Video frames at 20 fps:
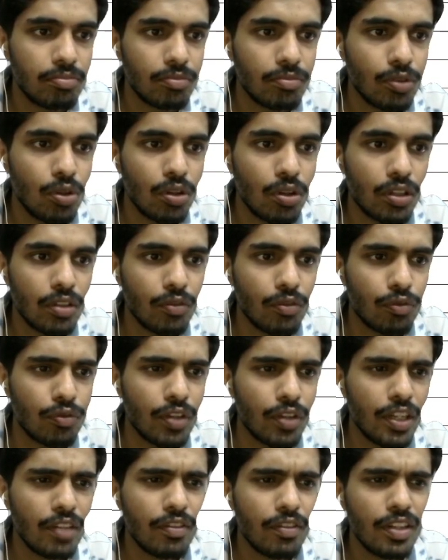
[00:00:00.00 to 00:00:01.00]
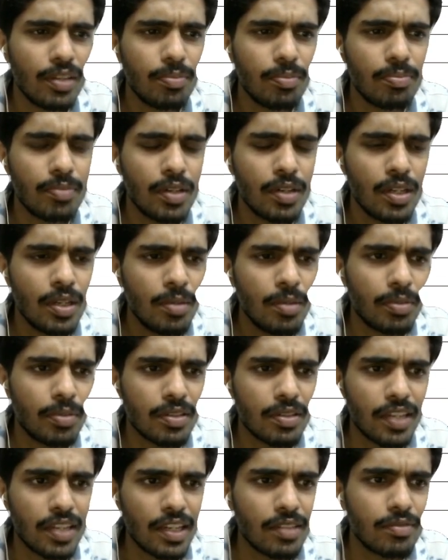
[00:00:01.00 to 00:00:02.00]
got a very
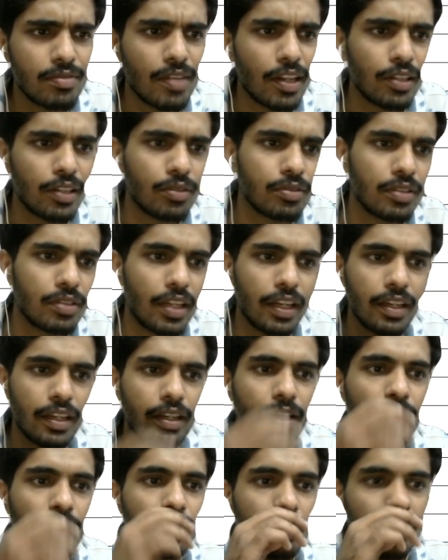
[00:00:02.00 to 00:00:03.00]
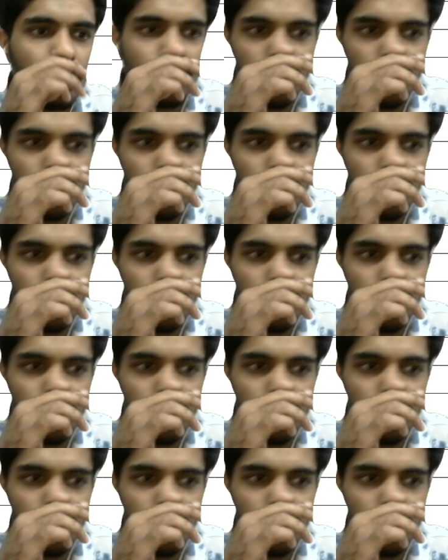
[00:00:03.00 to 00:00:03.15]
precise values, like at